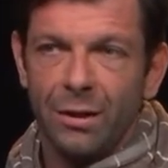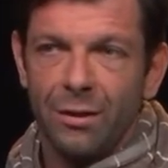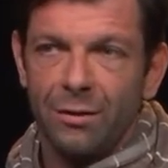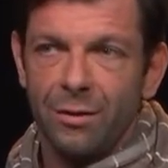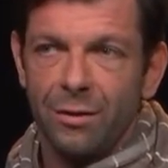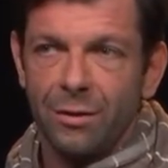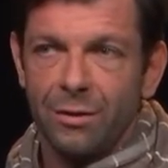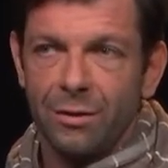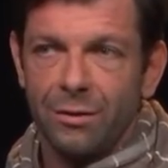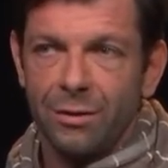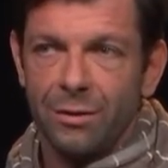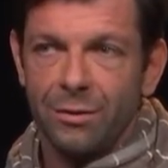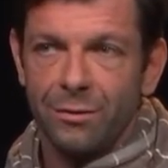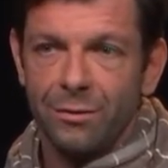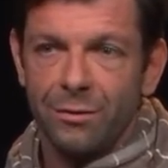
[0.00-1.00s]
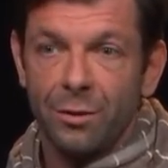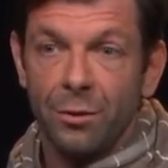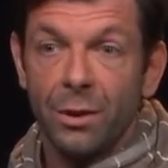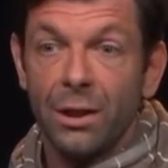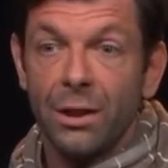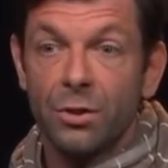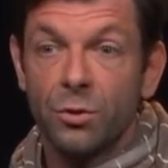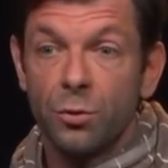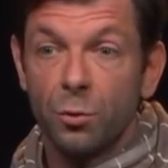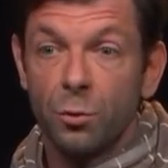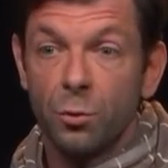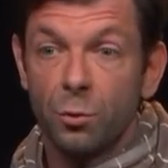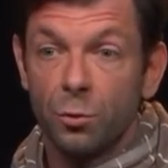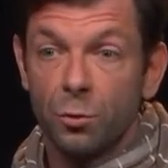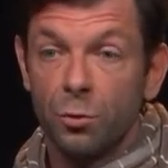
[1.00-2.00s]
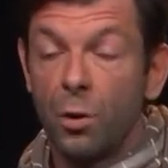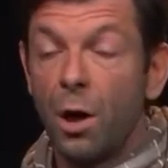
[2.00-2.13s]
the thing is to